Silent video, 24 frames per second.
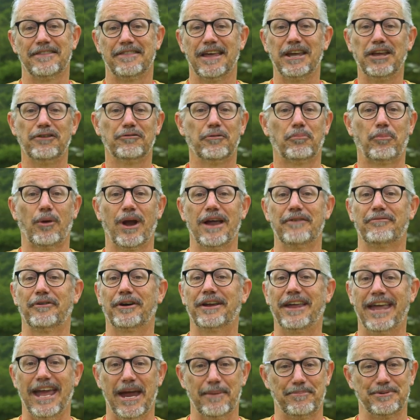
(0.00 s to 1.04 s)
Thank you for praying for
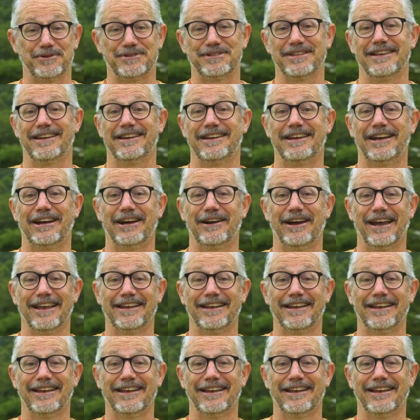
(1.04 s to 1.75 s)
campers to get here,